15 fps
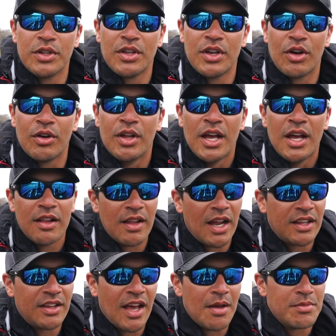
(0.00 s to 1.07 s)
You know, a
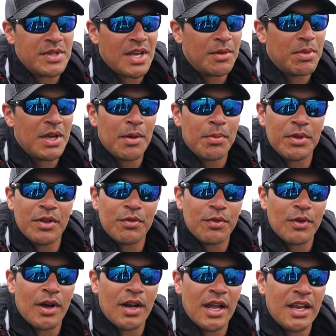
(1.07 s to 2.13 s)
lot of times I'd be up in the
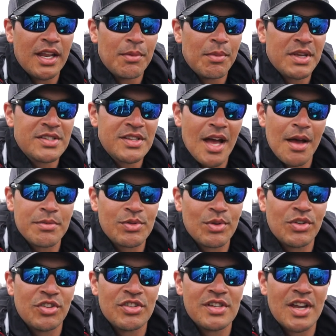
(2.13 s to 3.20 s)
front, I'd hit my stomp
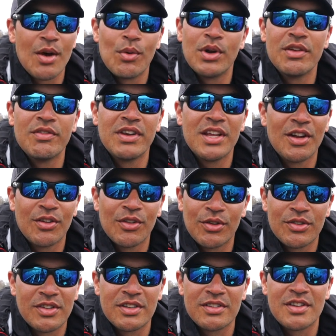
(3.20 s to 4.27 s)
switches, and I wouldn't even hear
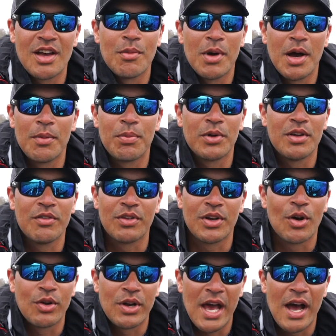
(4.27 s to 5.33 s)
those things come up or even
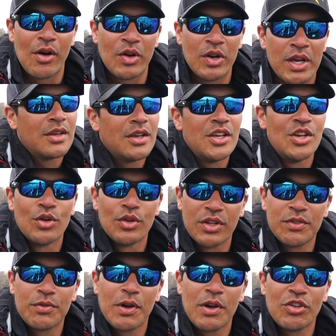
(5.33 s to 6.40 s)
go down. You know, in
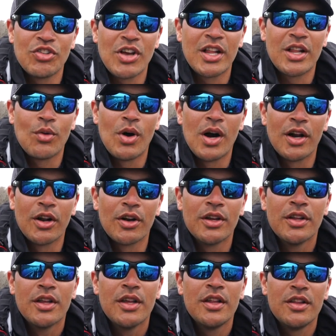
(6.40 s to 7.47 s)
this very shallow
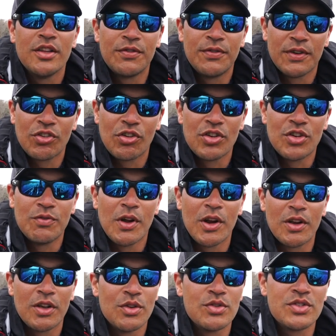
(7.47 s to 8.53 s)
water, these fish are
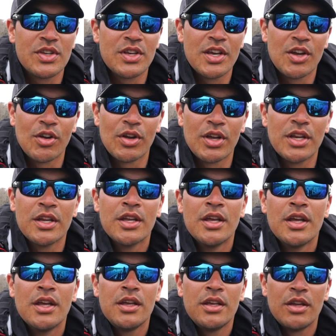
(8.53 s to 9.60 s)
very used to hearing,
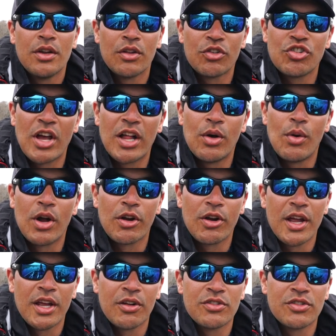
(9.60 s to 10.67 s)
you know, the shallow water
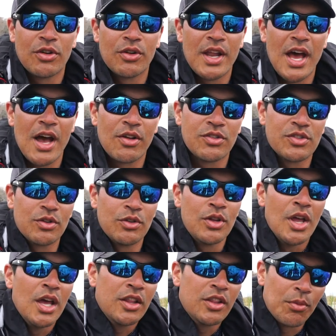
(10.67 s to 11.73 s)
anchors go down. So
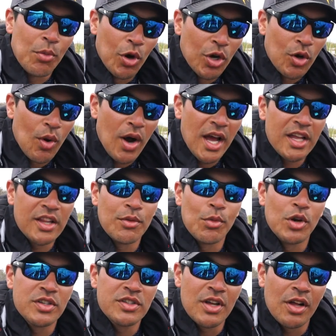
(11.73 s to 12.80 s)
the more quiet and the
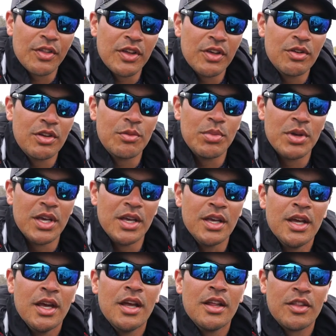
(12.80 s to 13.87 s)
more stealthy you can be,
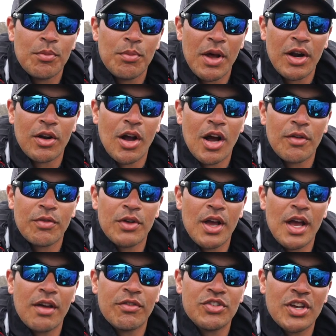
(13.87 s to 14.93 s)
the better off you
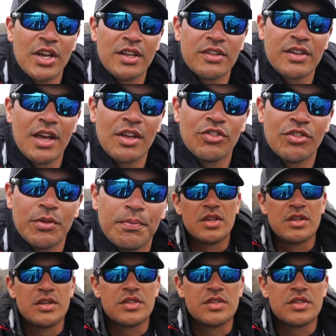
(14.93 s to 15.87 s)
have a chance of catching them.